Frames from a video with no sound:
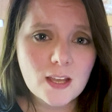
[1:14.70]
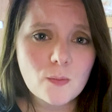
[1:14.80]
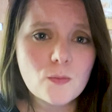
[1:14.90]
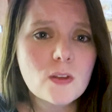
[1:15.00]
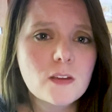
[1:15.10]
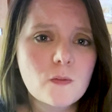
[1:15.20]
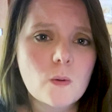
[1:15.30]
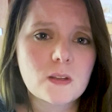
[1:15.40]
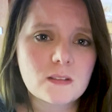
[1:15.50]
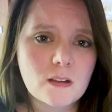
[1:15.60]
I'm really
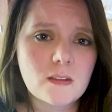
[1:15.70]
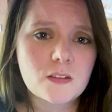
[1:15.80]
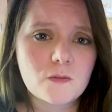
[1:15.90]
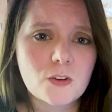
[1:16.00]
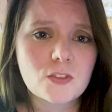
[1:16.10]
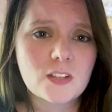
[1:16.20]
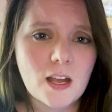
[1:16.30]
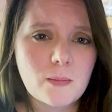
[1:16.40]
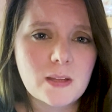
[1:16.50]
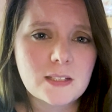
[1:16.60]
focused on this first
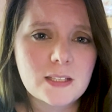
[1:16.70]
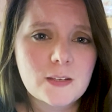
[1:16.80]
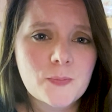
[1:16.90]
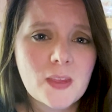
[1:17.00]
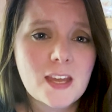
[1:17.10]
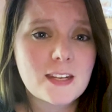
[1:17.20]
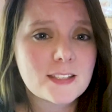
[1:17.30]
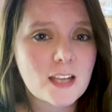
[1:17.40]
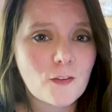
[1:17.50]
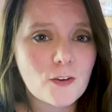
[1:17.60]
diamond. In
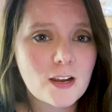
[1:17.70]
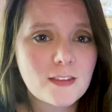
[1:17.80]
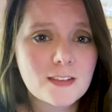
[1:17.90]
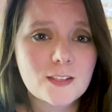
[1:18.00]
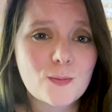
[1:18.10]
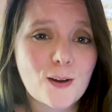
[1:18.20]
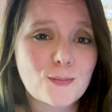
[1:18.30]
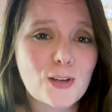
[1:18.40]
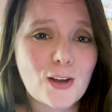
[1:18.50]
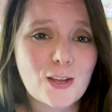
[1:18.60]
Discovery, this is where I'm
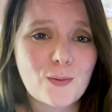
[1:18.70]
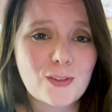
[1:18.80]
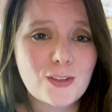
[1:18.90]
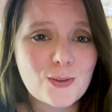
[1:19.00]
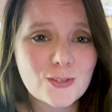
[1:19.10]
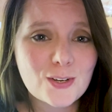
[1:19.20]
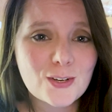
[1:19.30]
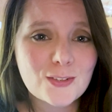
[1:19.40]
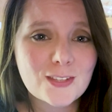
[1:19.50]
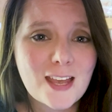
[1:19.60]
talking with
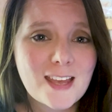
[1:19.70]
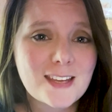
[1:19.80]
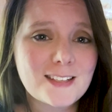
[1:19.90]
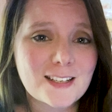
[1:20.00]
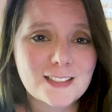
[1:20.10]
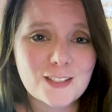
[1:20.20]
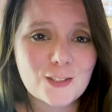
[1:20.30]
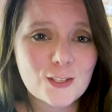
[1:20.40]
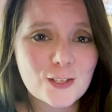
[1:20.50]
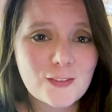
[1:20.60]
users, conducting
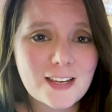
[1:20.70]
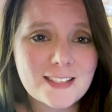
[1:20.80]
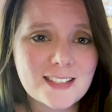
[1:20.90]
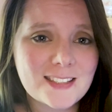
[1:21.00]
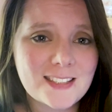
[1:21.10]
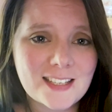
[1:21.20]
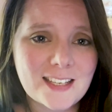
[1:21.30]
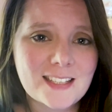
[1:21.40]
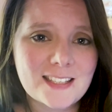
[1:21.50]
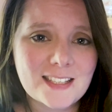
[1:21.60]
surveys, and digging
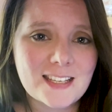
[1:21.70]
into the